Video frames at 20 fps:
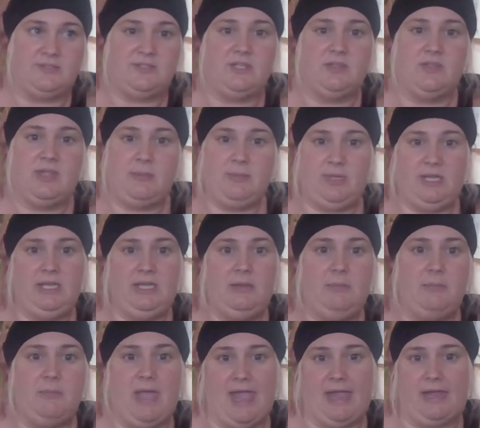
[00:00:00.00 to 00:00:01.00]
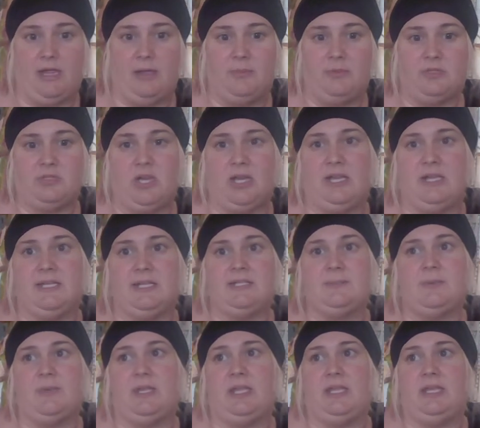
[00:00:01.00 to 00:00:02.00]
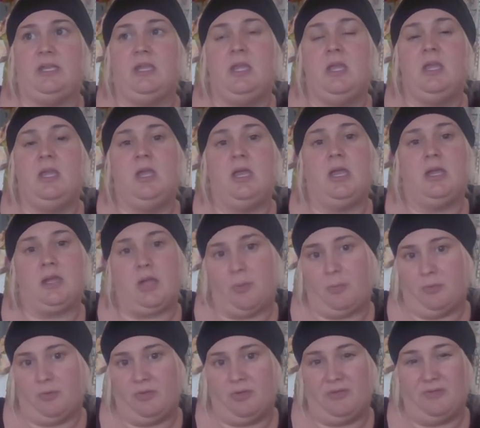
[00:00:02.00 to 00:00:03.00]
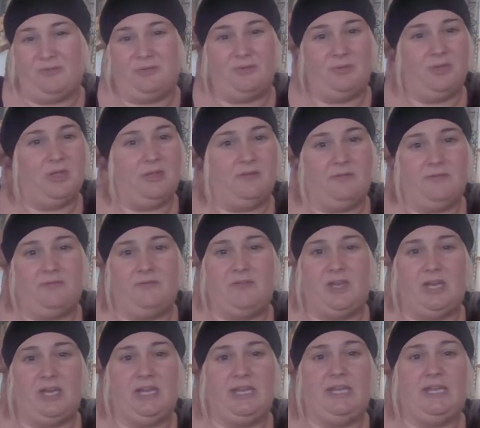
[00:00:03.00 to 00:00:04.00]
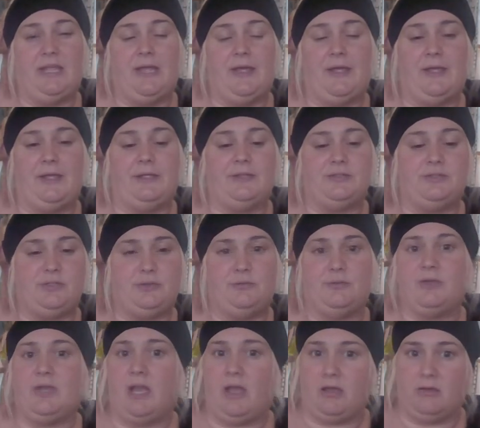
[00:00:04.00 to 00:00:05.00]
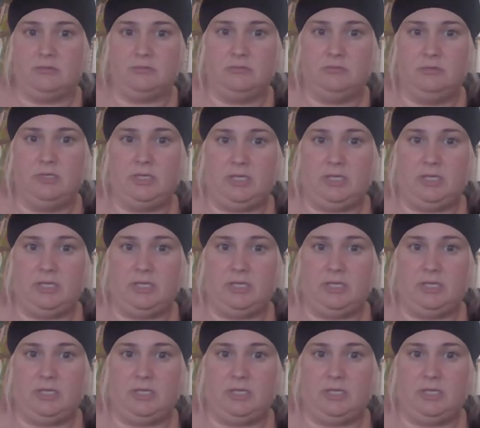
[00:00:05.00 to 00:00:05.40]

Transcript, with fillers: So let me back up and try to explain a couple of uh, very uh, juvenile.